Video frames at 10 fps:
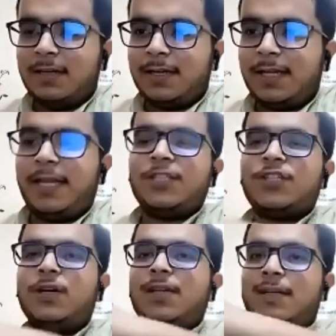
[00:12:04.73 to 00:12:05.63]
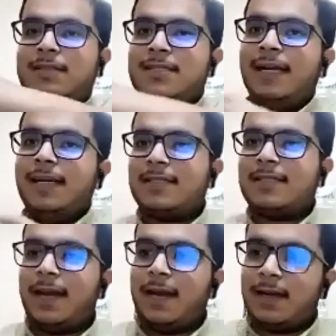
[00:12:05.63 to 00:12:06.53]
at a certain age, her consent
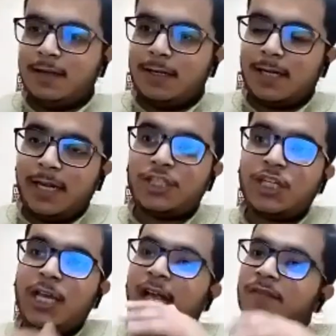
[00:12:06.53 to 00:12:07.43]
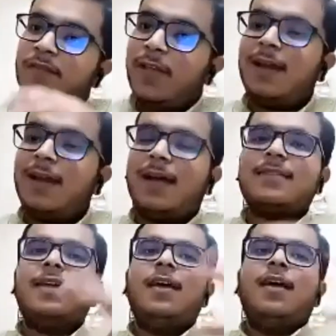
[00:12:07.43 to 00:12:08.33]
is taken at a certain age,
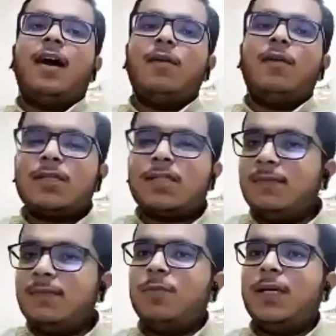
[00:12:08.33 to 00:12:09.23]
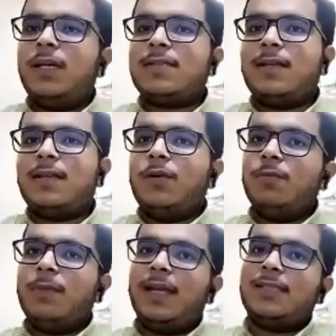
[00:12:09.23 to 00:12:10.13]
whereas a Muslim woman is allowed
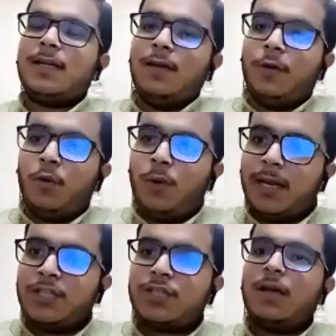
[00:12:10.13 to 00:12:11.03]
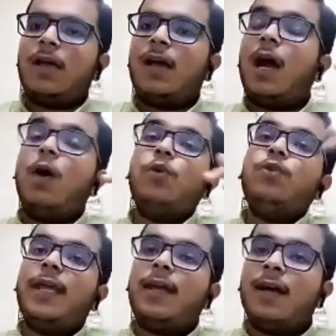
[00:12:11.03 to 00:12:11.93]
to marry at a lower age, how
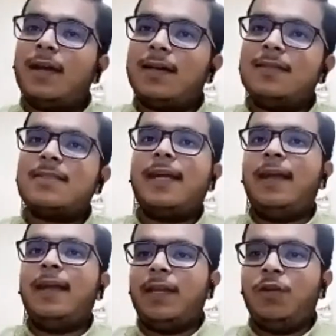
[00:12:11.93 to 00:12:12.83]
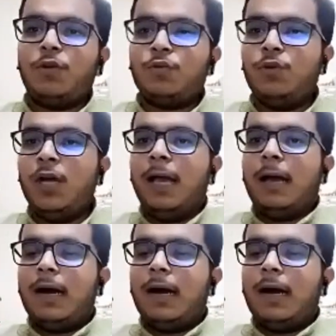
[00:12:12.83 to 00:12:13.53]
to take her consent and then to